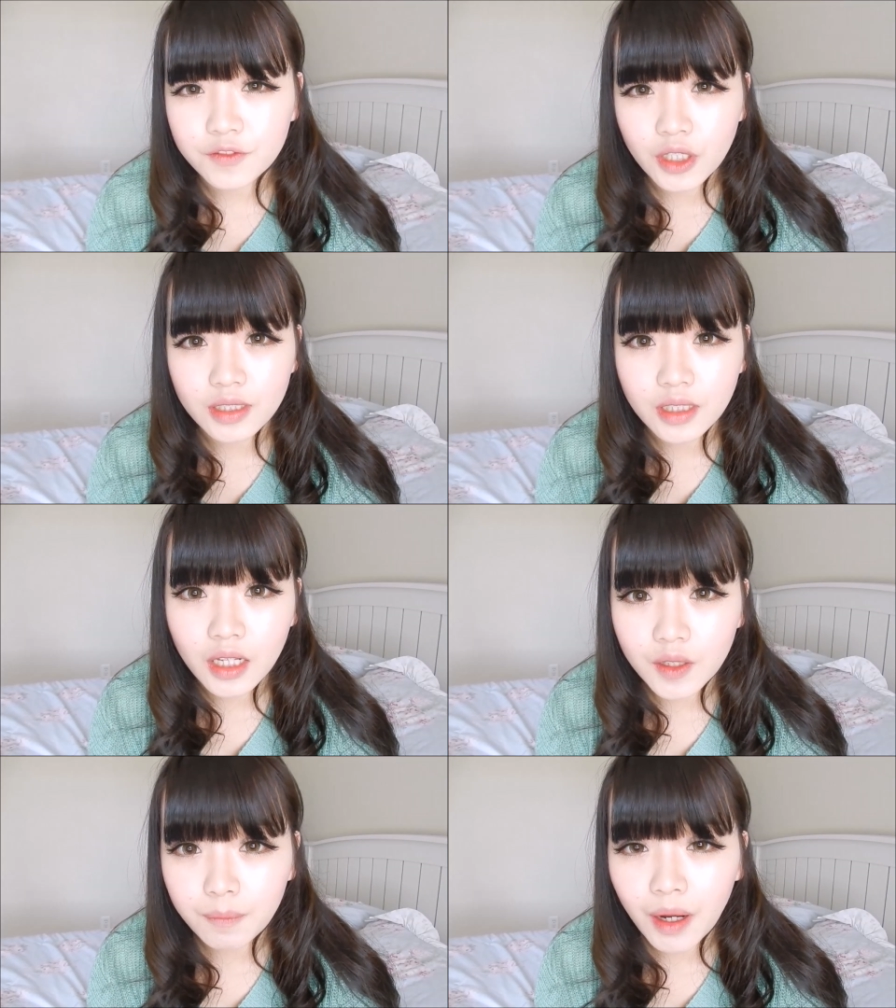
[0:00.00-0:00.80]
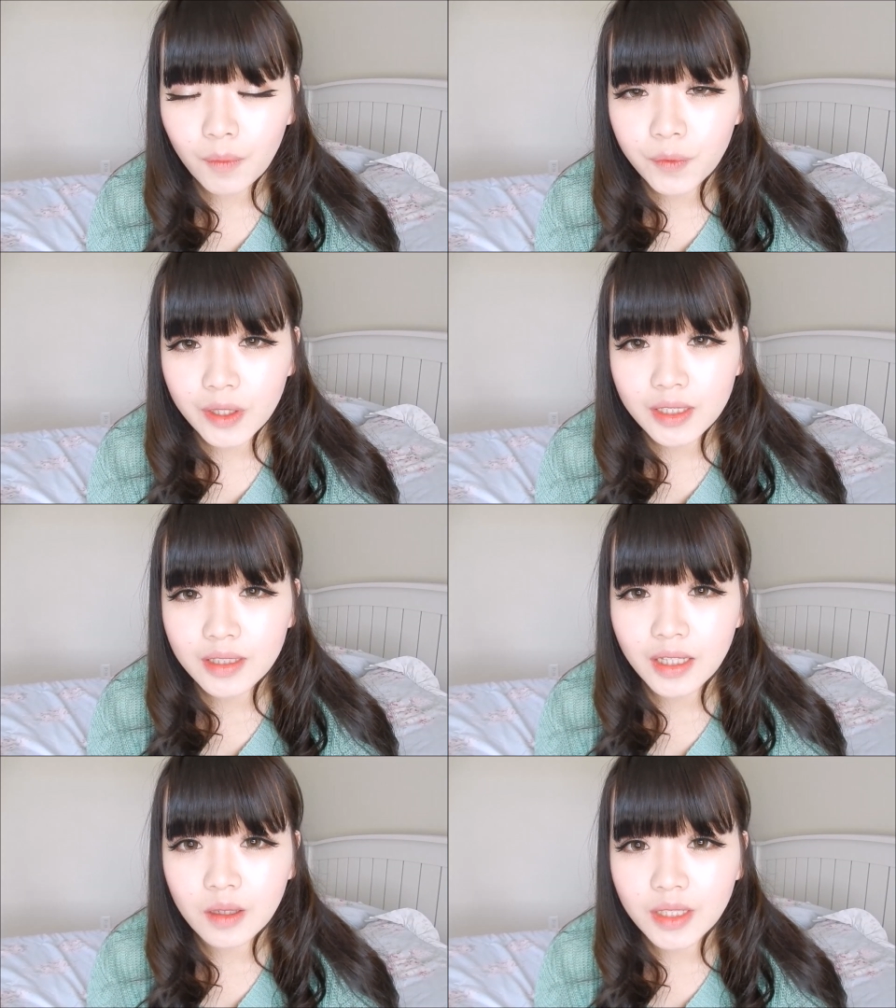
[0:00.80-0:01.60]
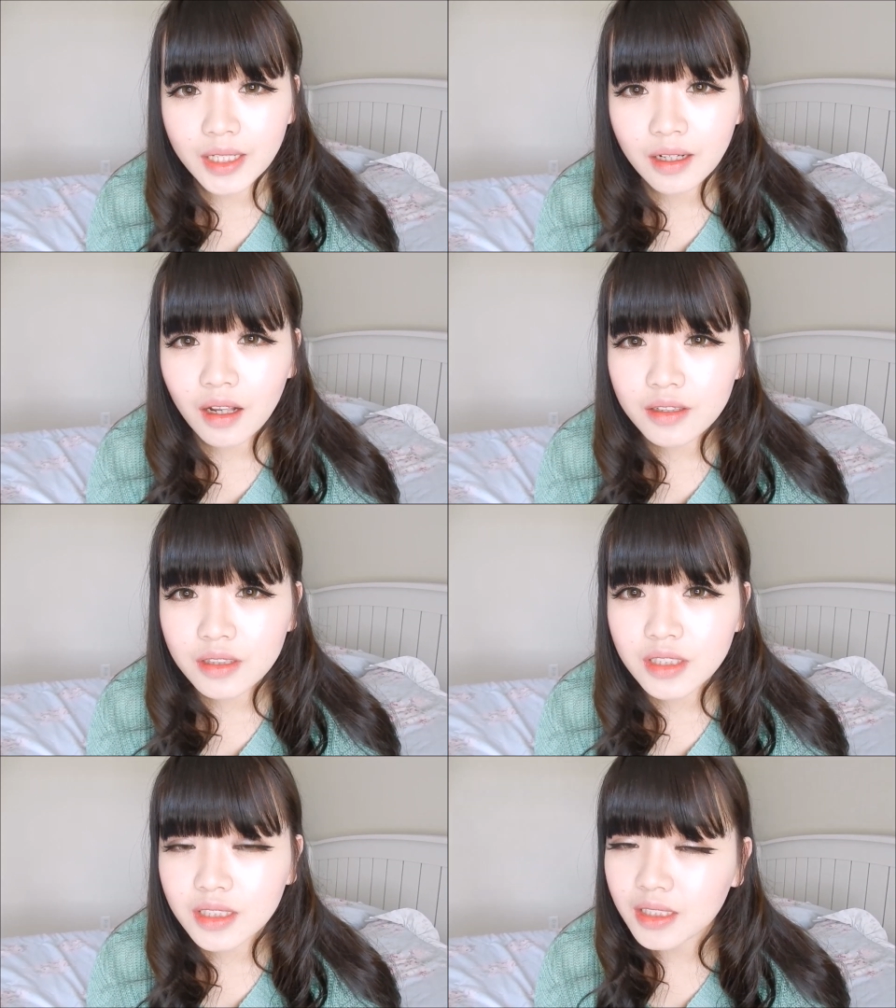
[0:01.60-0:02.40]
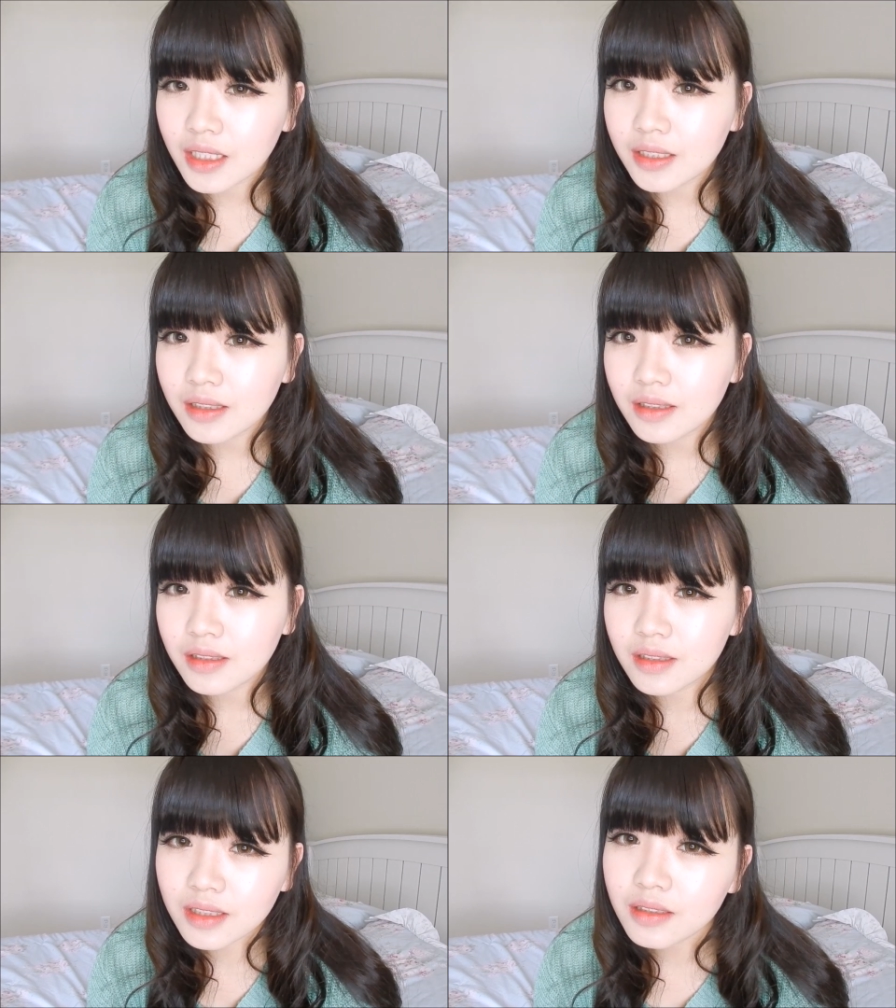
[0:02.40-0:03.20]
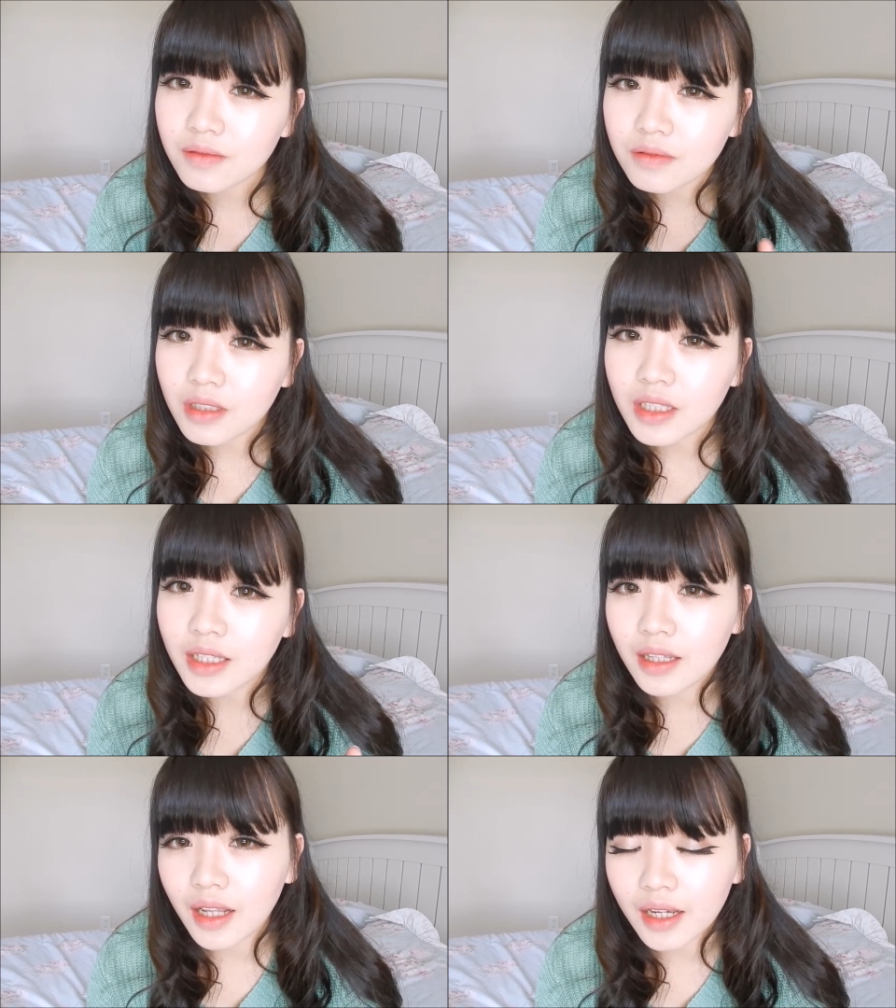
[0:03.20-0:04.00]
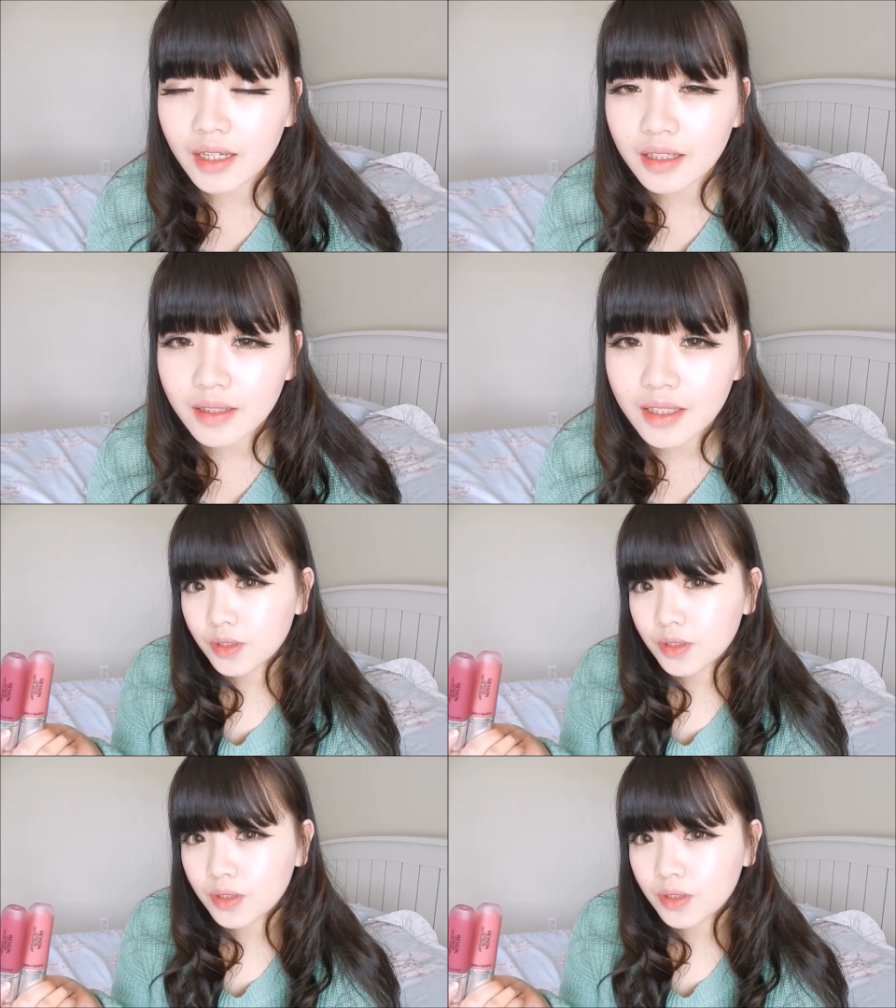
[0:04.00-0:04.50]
I've tried the ColourPop one, the LA Colors, and I didn't really like.